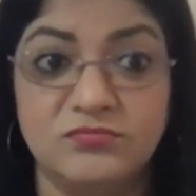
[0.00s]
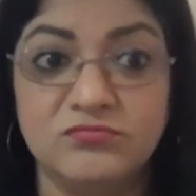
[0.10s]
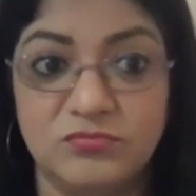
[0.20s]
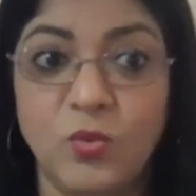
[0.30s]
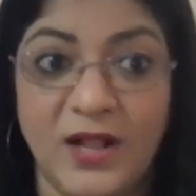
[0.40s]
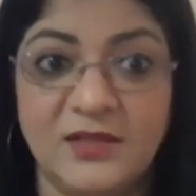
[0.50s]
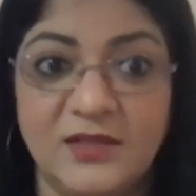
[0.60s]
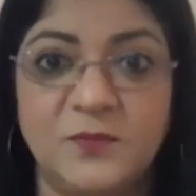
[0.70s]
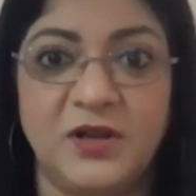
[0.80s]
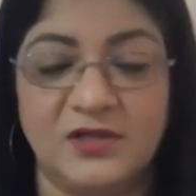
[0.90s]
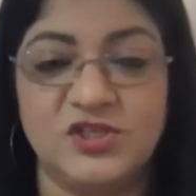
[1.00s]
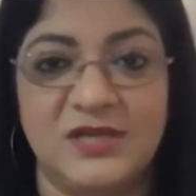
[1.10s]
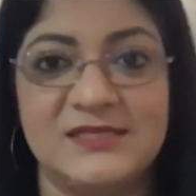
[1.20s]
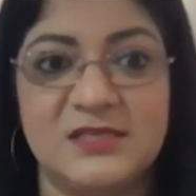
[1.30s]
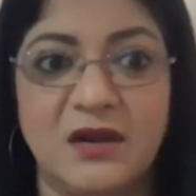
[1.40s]
while the production
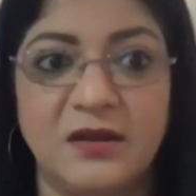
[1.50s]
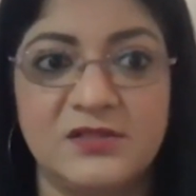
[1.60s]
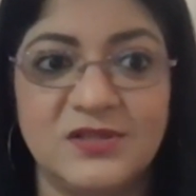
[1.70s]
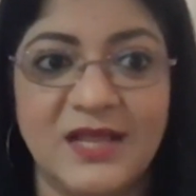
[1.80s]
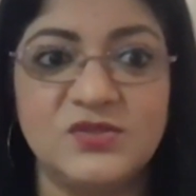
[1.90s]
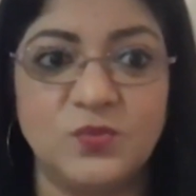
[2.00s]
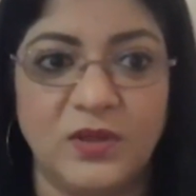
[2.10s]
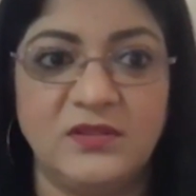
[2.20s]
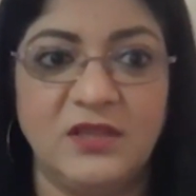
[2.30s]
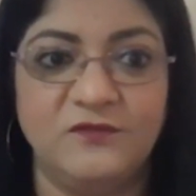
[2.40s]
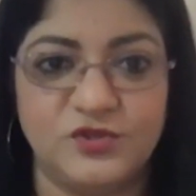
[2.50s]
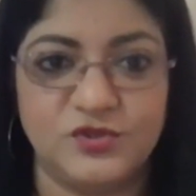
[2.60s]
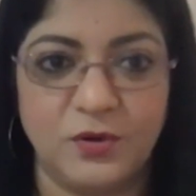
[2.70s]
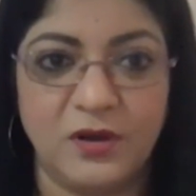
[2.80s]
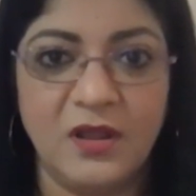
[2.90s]
has started. So that's one thing for
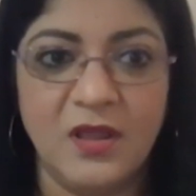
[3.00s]
sure.